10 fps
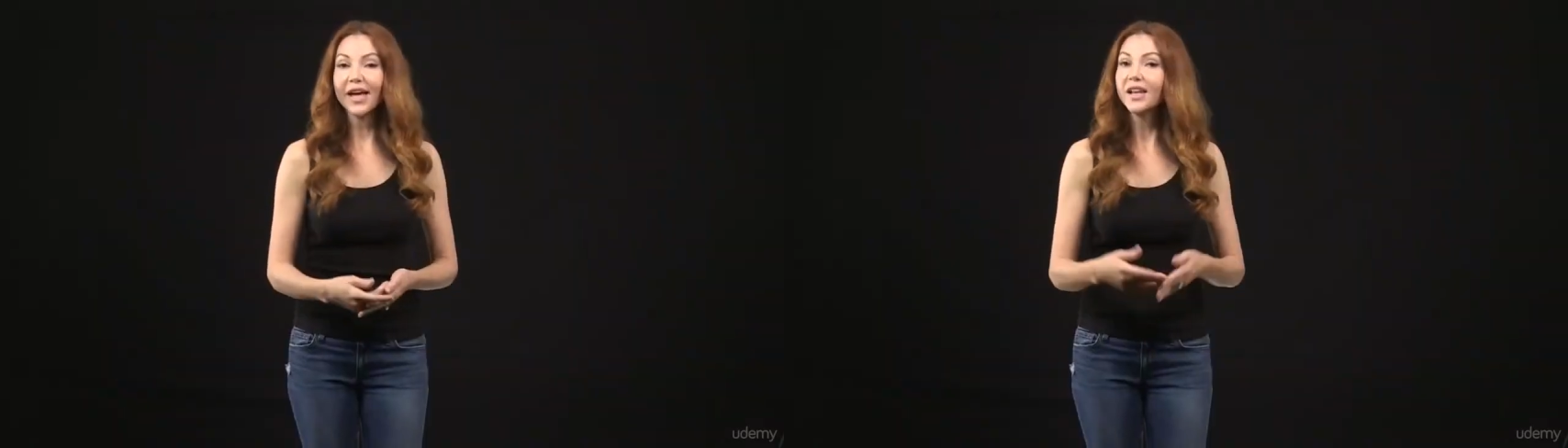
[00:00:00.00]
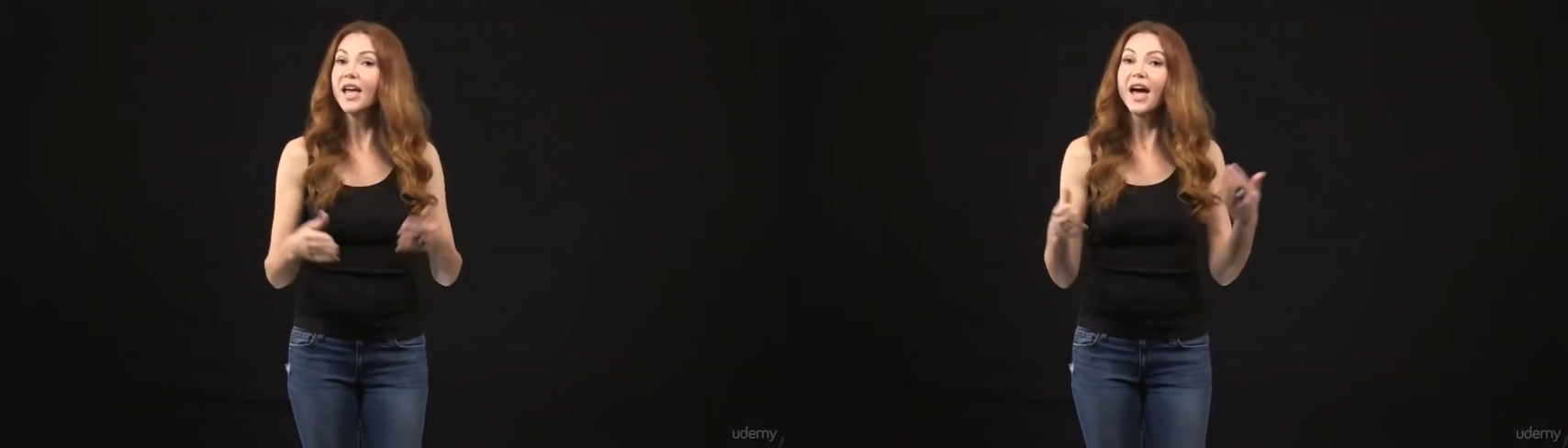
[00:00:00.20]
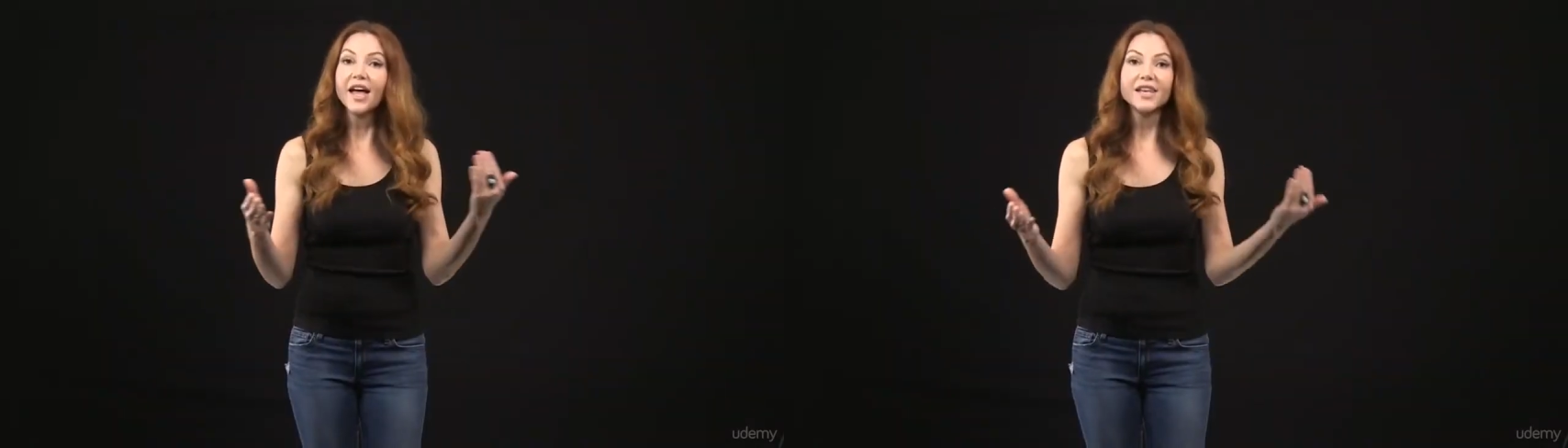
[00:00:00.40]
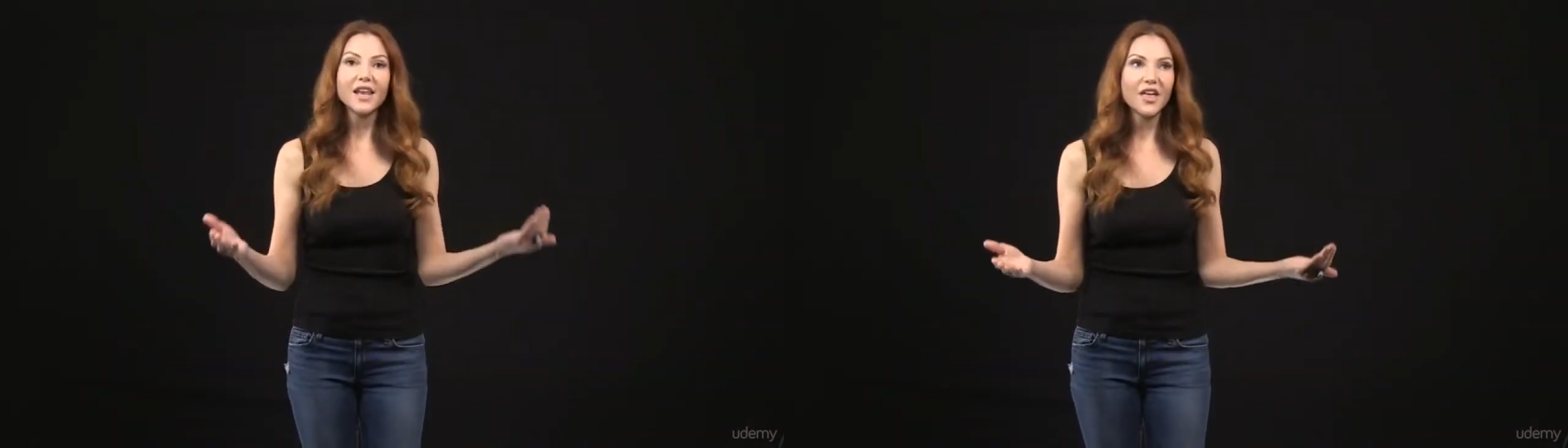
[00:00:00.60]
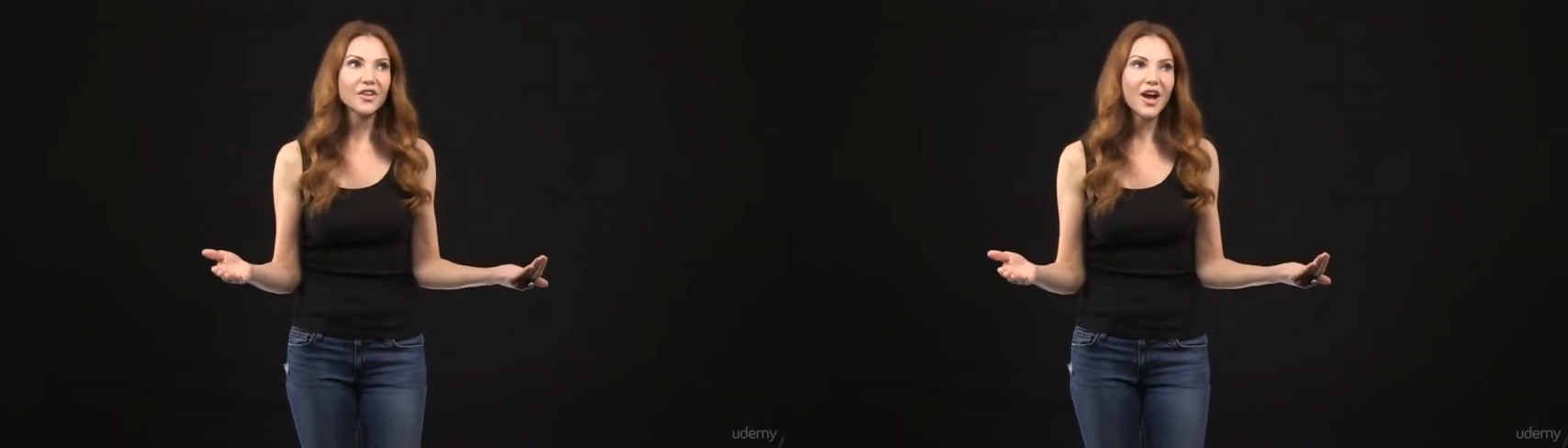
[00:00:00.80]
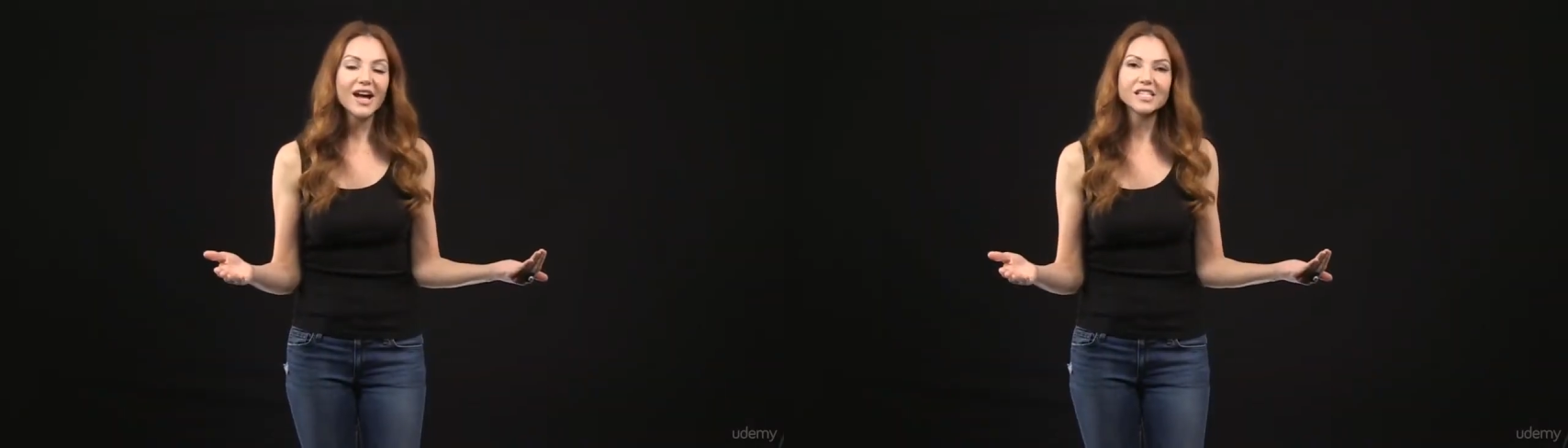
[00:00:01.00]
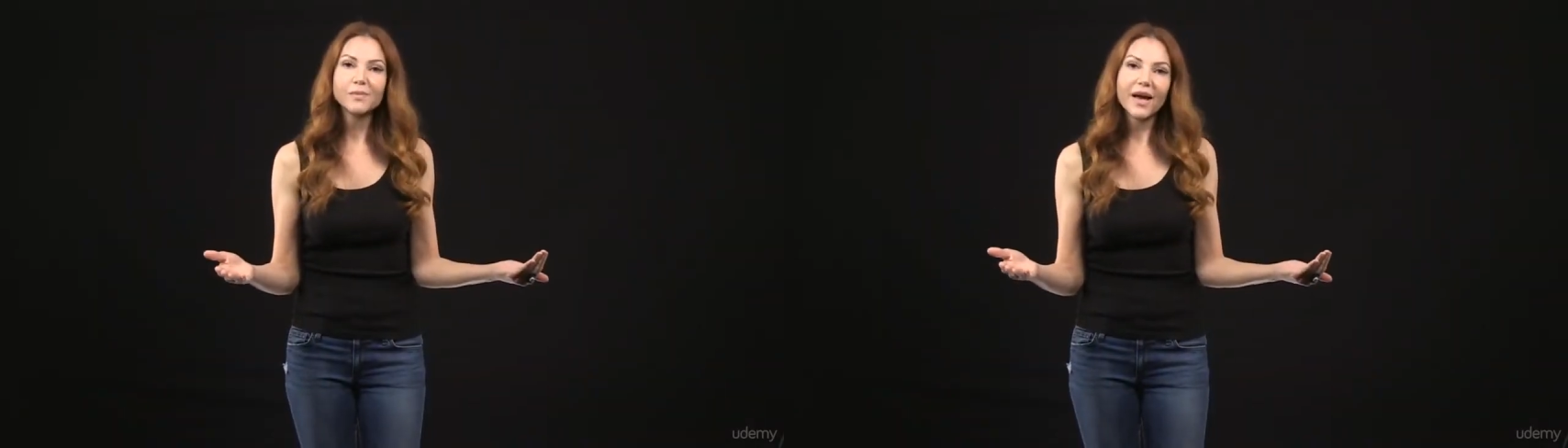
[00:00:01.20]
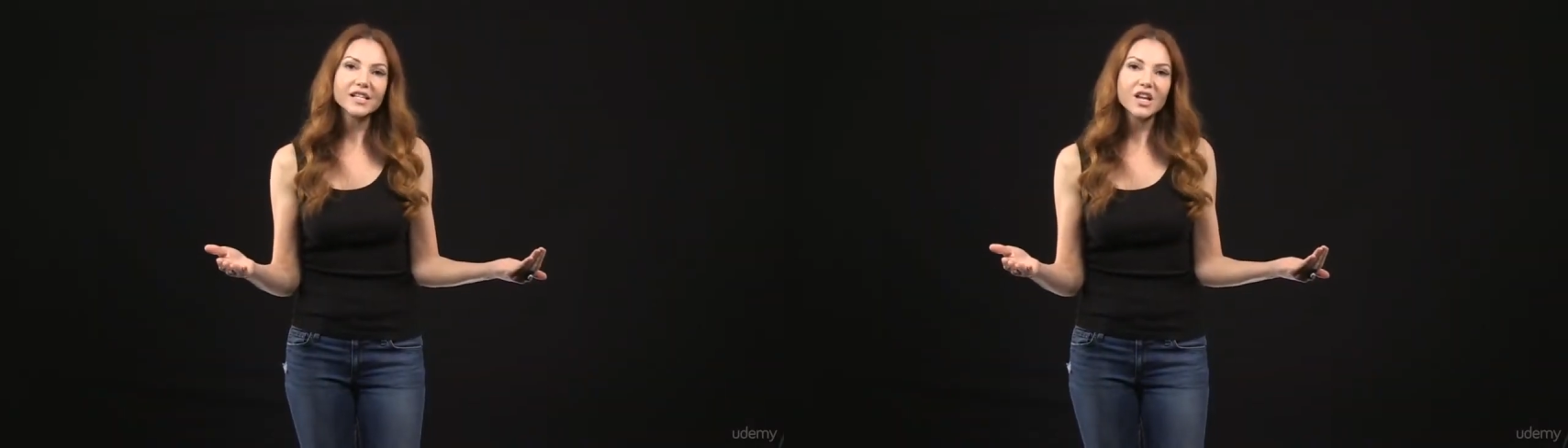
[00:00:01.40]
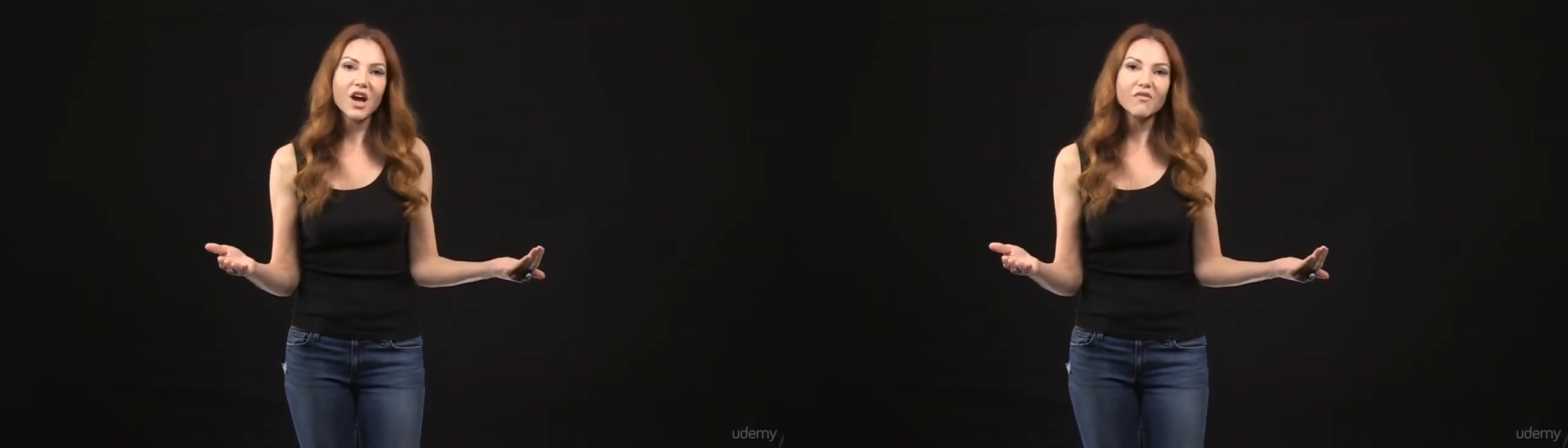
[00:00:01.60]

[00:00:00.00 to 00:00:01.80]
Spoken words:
again, another aspect